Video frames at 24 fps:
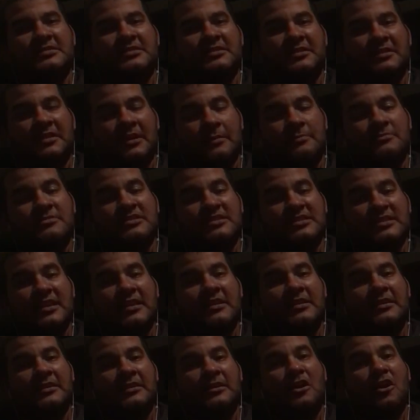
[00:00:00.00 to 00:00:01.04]
see, I'm
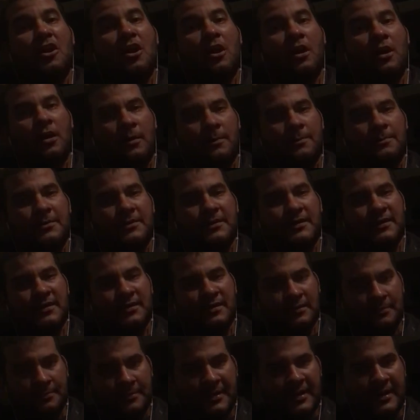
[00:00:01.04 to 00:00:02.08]
setting up in
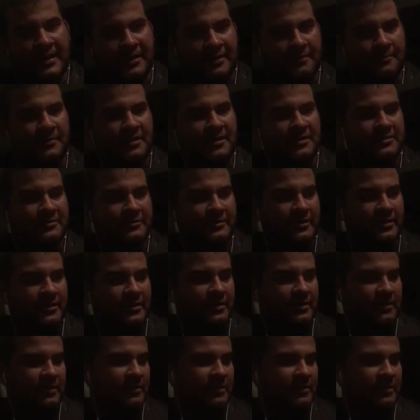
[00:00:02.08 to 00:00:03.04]
the back of my truck.